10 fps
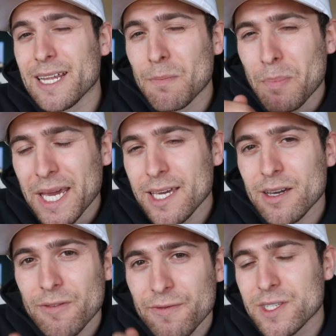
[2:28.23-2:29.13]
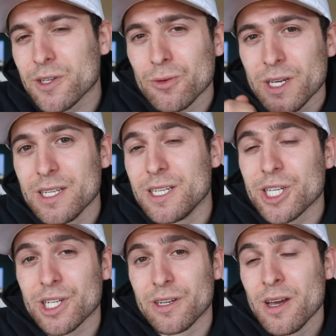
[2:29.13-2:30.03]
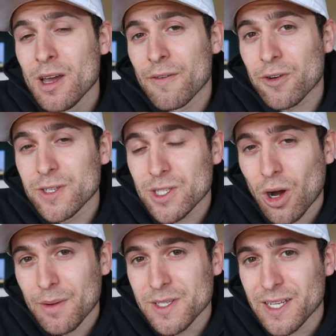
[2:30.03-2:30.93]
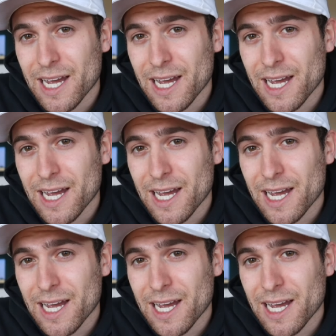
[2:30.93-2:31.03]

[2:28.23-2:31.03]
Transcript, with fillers: in peak physical condition for his time as an